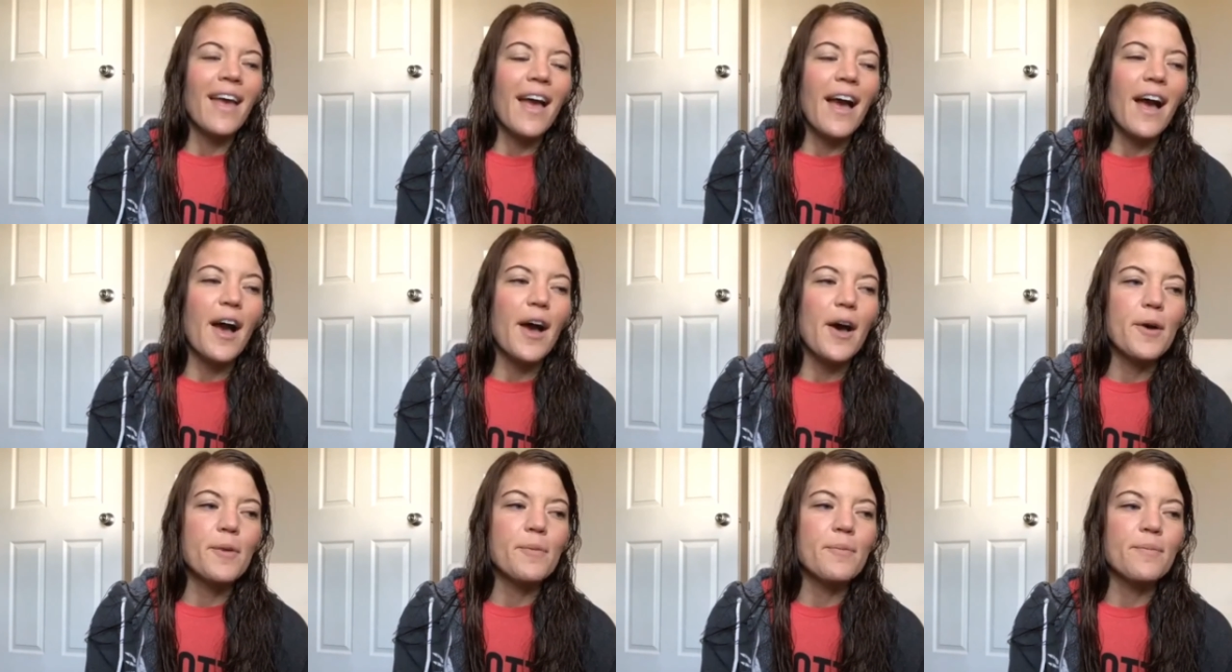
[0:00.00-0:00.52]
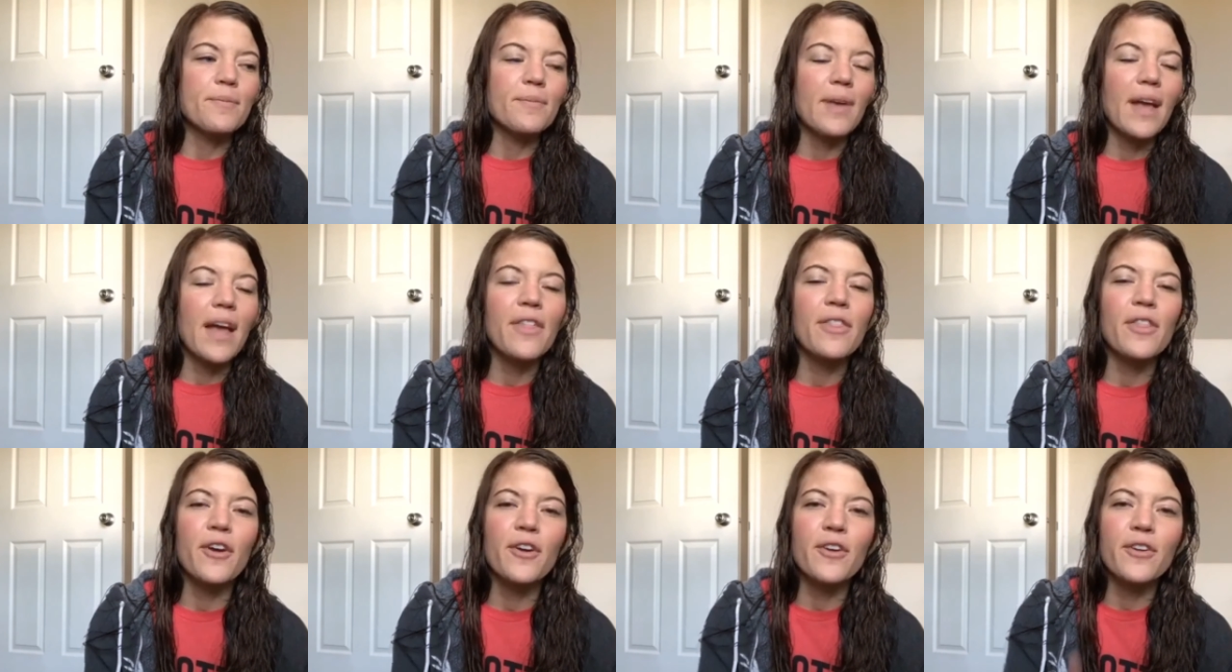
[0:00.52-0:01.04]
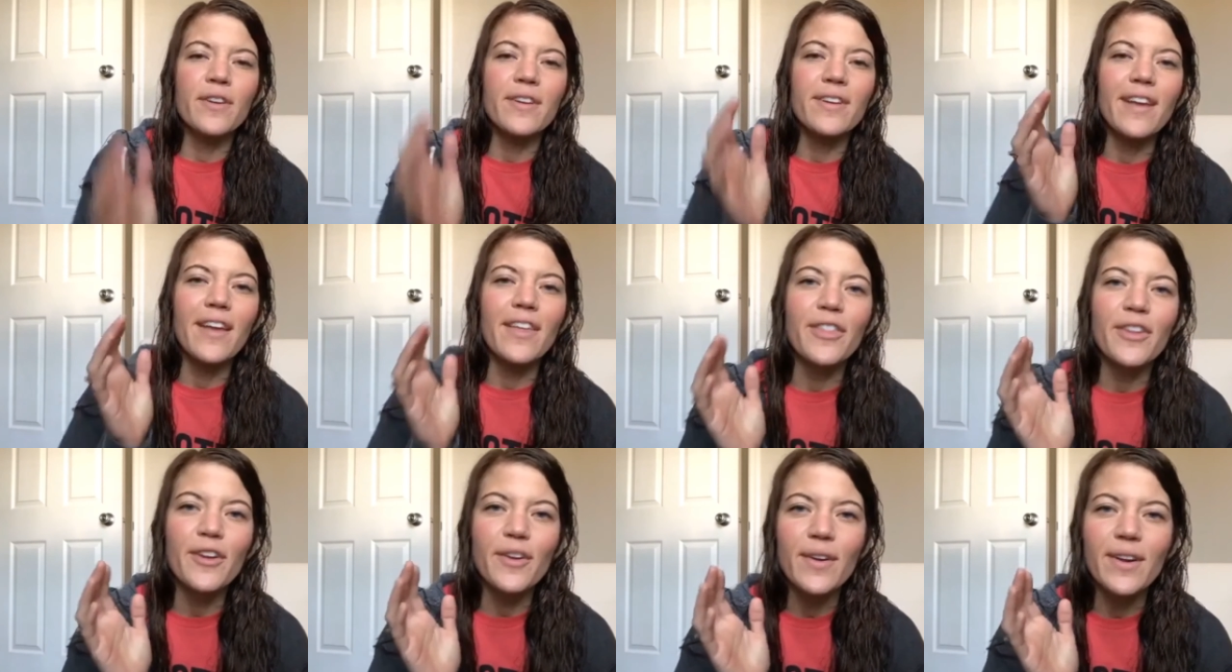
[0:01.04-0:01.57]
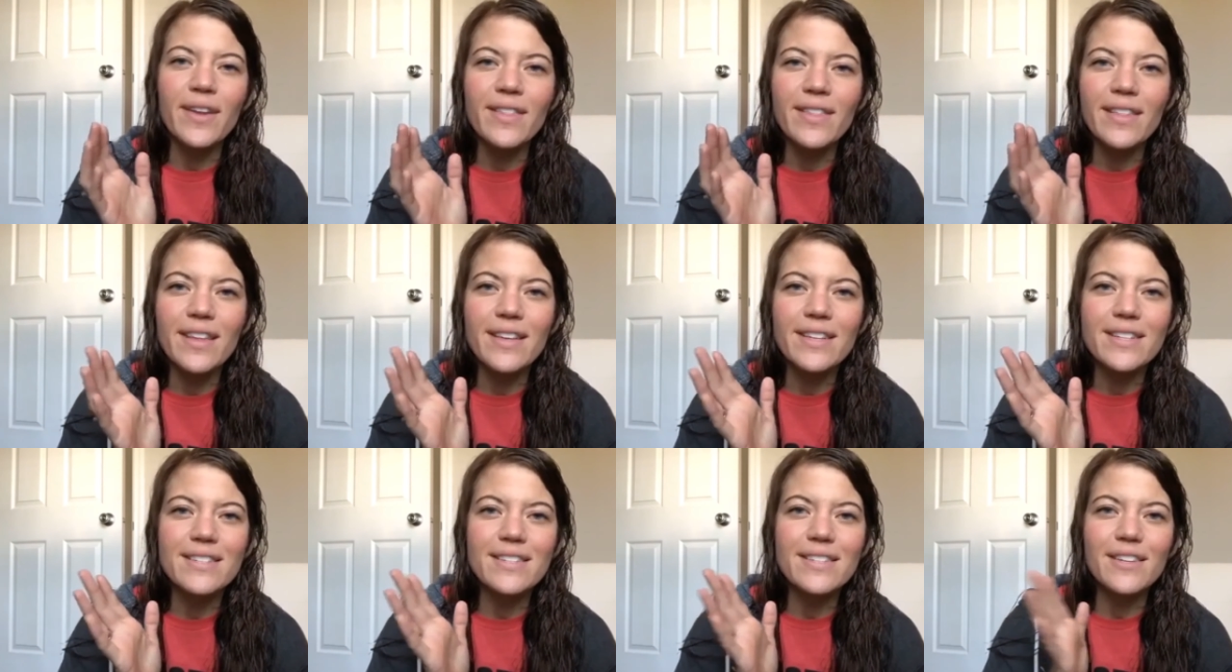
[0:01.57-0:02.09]
Um, and they're and they're in
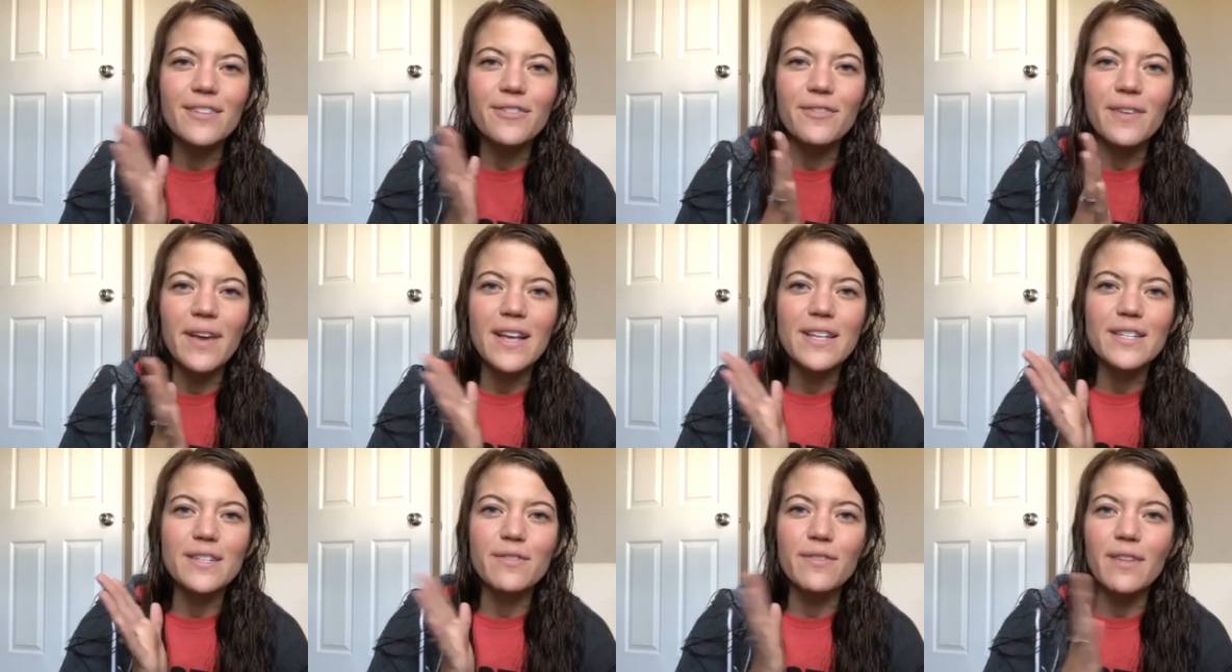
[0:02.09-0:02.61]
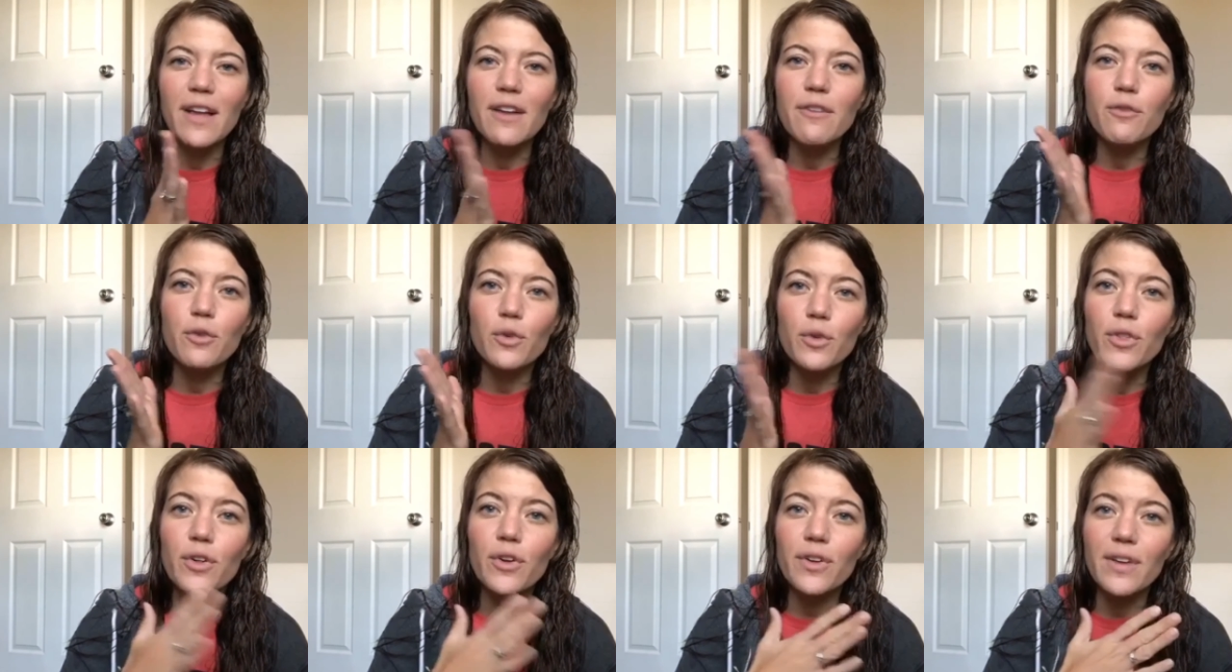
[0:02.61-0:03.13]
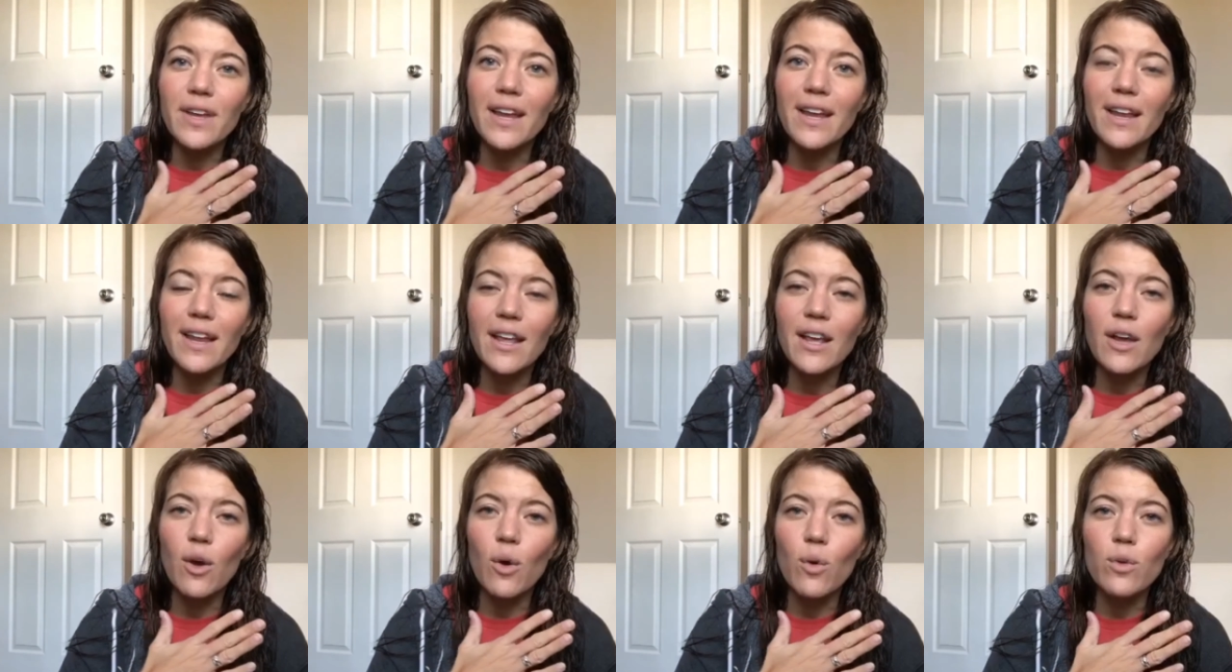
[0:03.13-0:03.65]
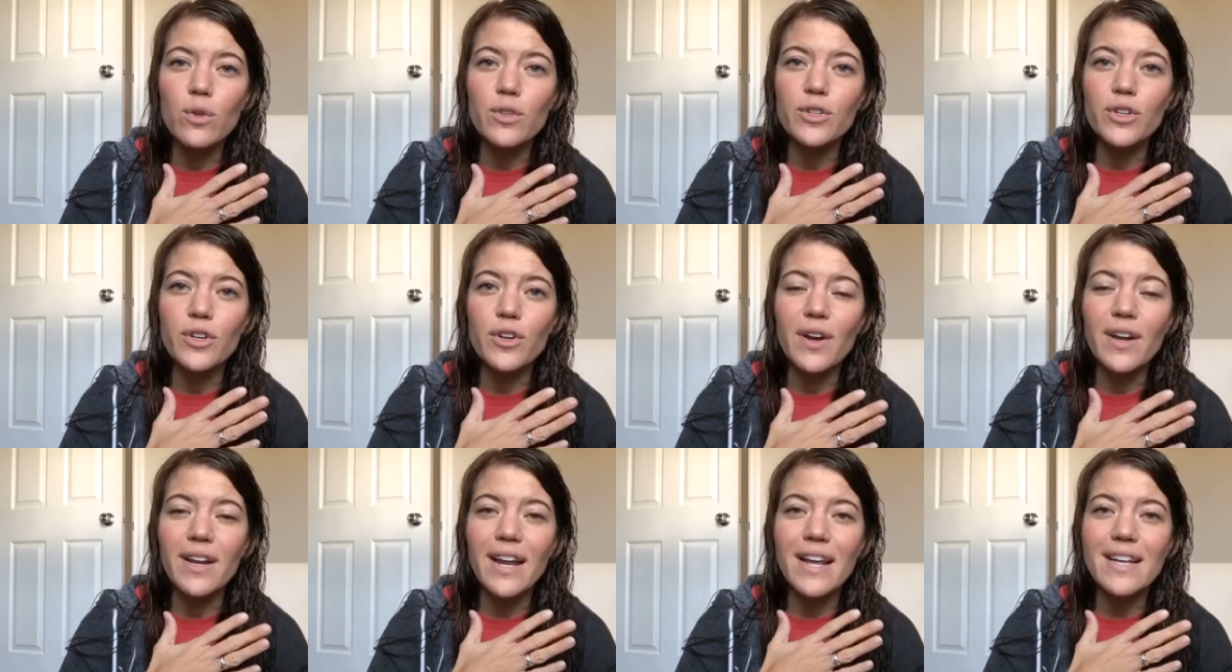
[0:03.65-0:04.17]
this phase of life where they're getting
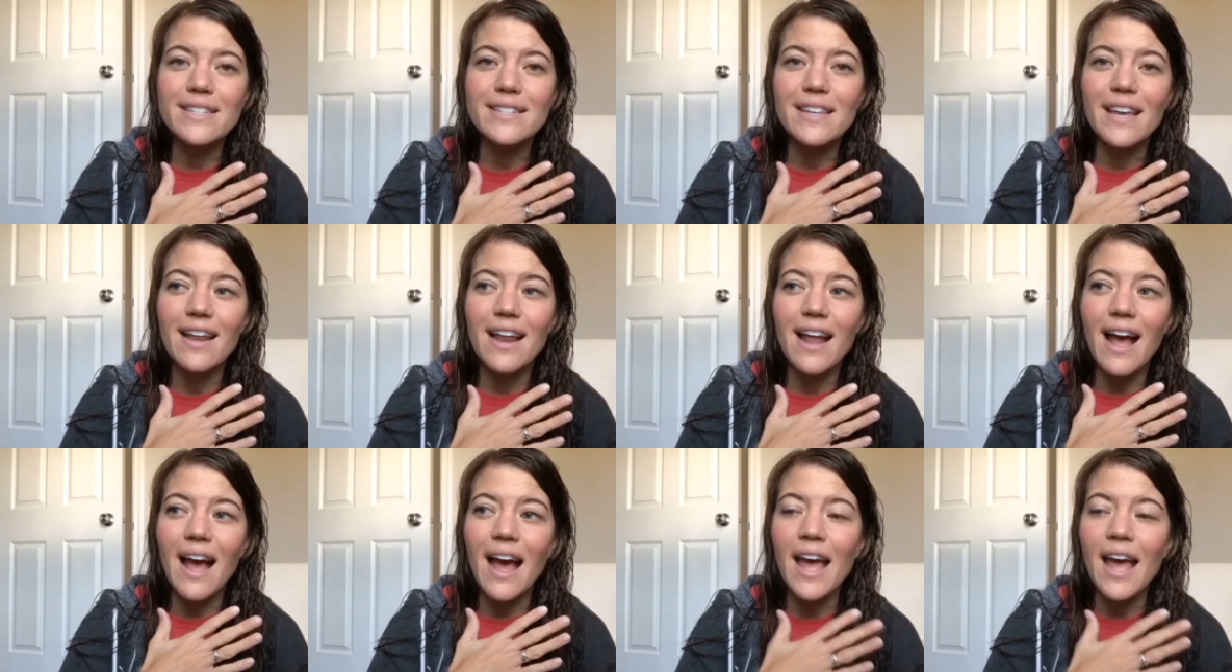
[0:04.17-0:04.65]
older and i said